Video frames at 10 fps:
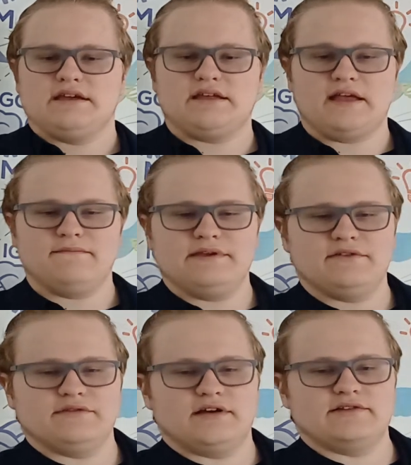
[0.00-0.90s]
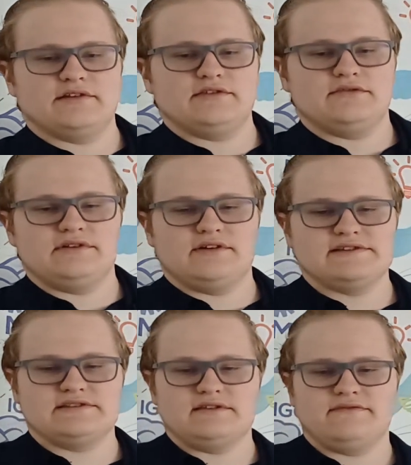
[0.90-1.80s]
can be conducted to
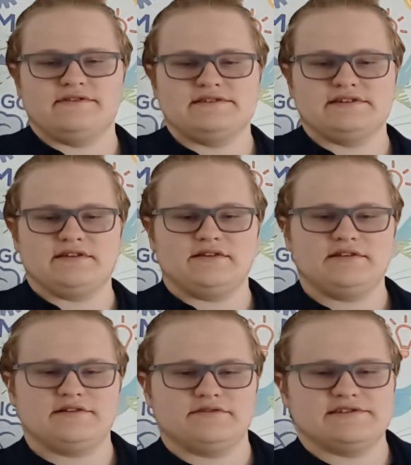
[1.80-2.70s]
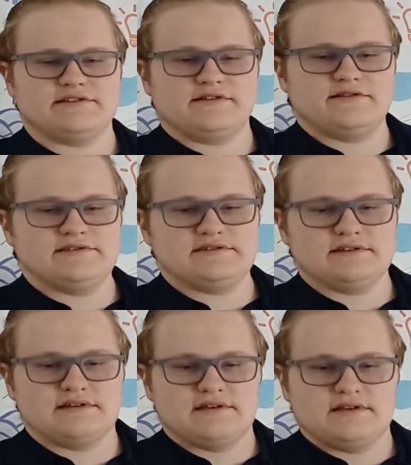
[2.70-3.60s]
address different security concerns,
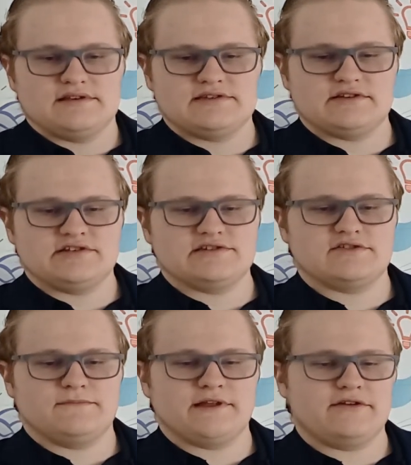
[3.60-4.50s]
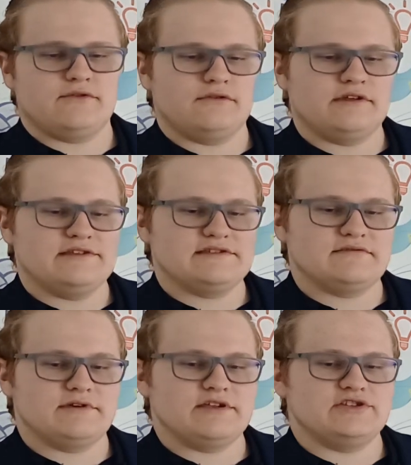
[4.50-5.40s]
such as compliant audits,
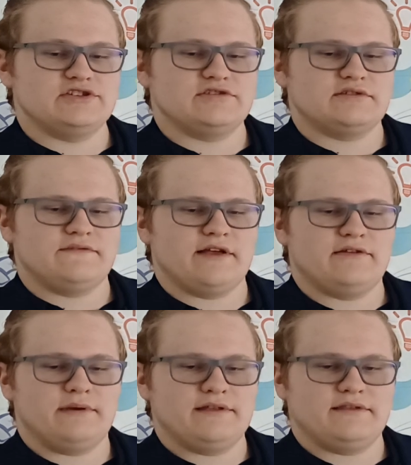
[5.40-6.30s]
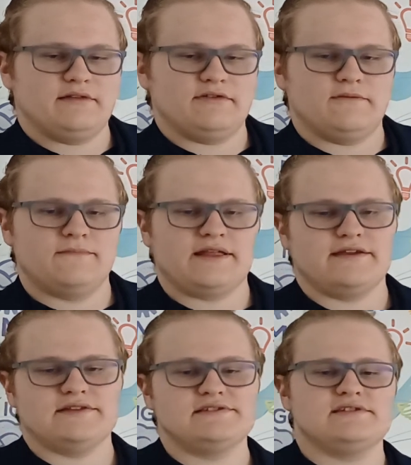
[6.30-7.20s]
which evaluate the
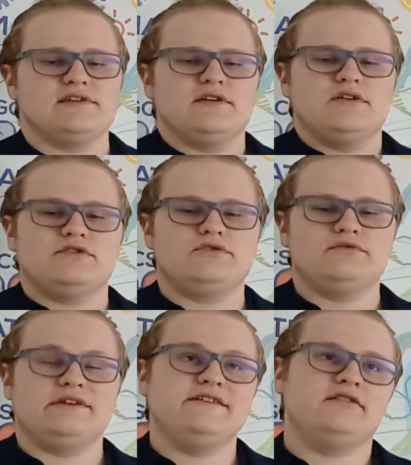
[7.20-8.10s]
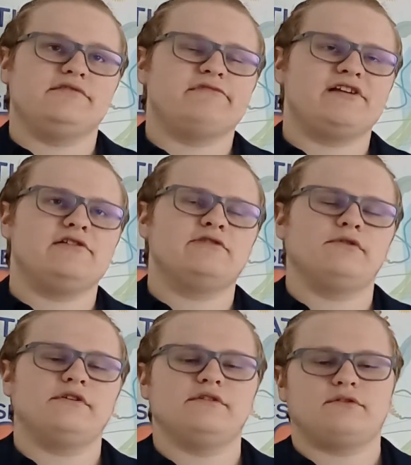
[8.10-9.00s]
compliance to legal and
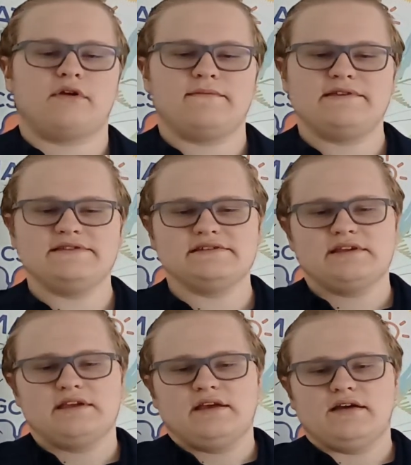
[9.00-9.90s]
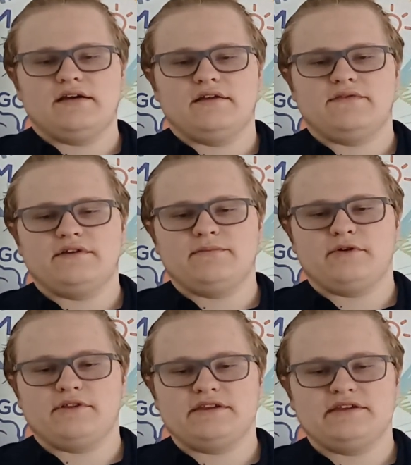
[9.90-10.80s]
regulatory requirements.
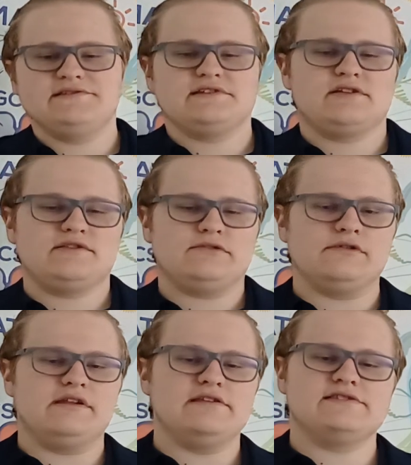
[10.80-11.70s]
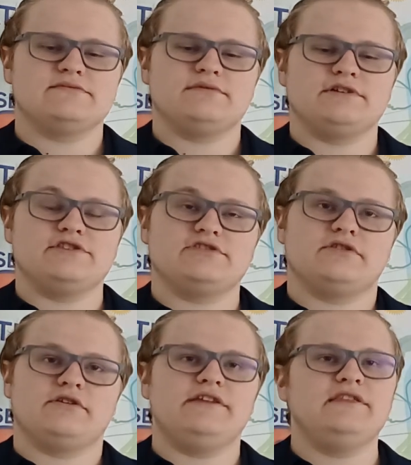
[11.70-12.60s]
Third-party security audits, which
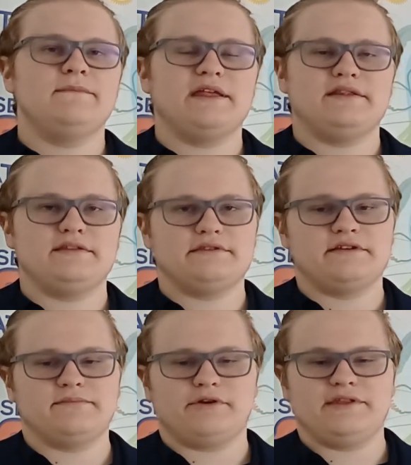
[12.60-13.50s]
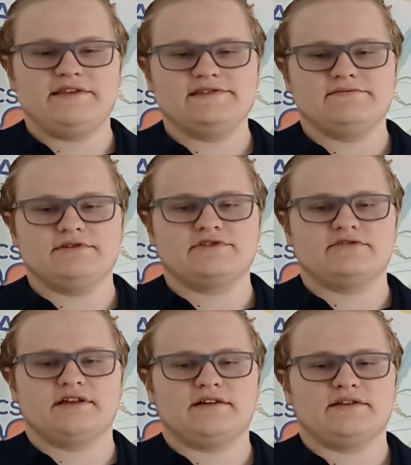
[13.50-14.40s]
are independent third parties which
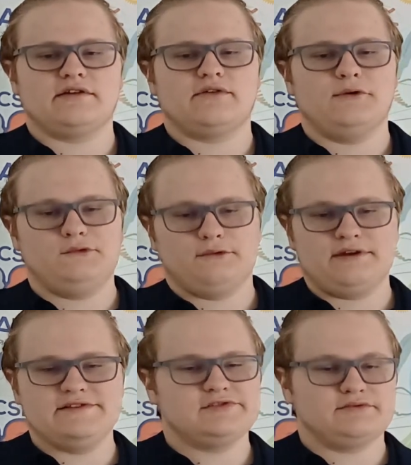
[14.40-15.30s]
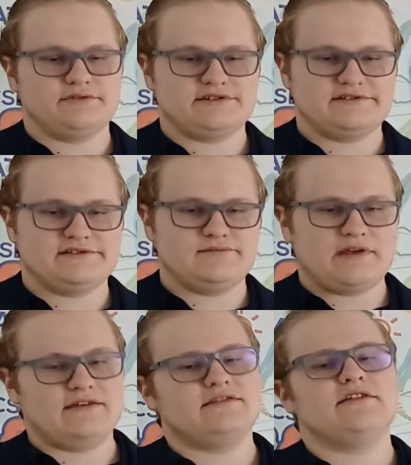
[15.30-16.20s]
conduct their own audits on your system,
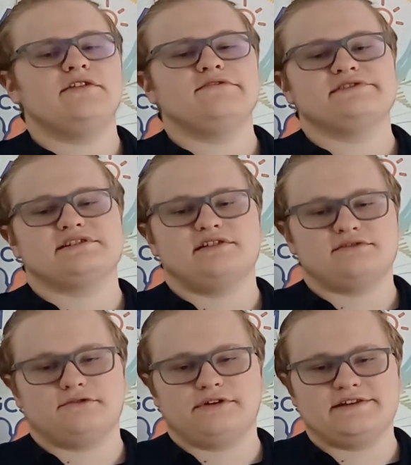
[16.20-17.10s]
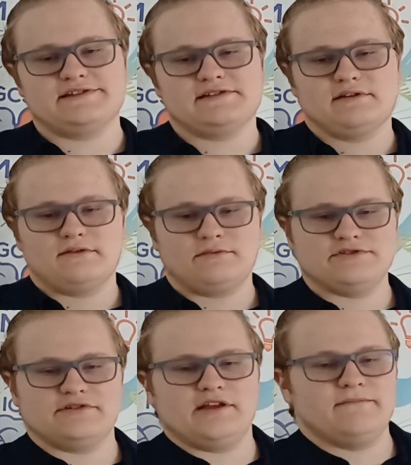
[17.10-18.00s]
and internal security audits, which
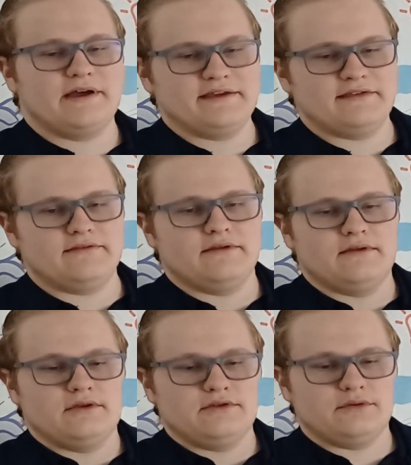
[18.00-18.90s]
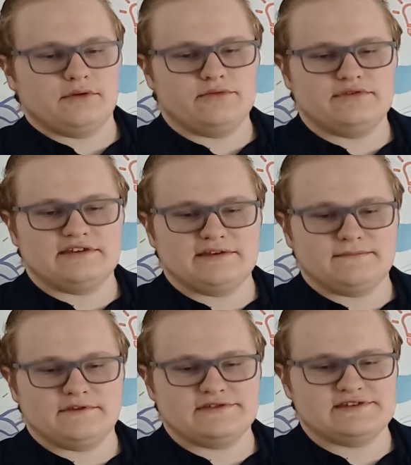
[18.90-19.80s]
are done by your own
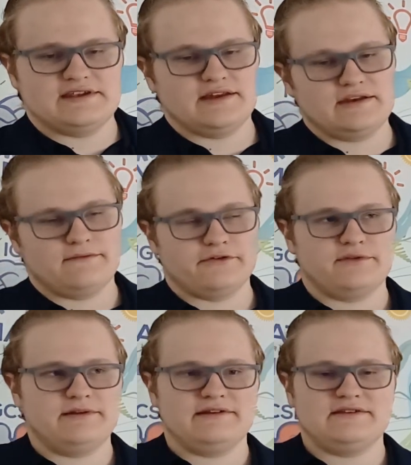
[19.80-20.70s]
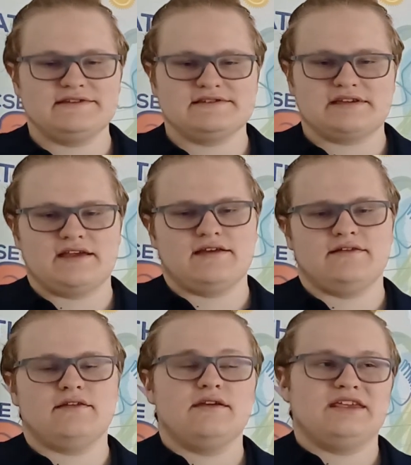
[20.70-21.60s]
team to see any vulnerabilities
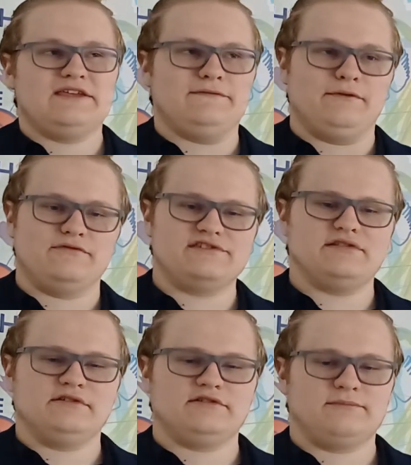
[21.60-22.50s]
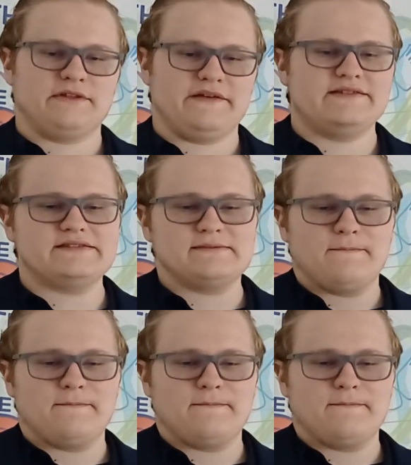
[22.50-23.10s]
and if you're still in compliance.